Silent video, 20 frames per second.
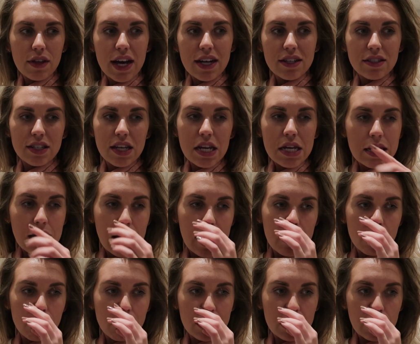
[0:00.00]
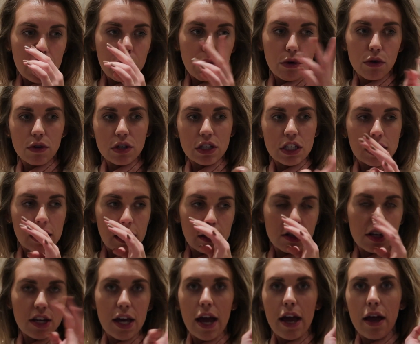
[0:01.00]
that tonight with you or on
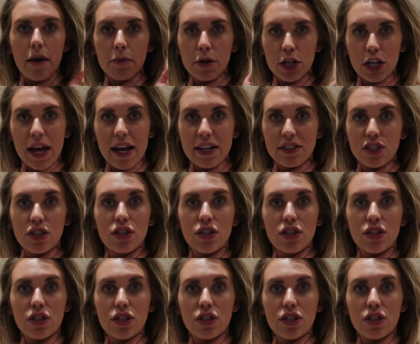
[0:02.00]
another day I'm gonna head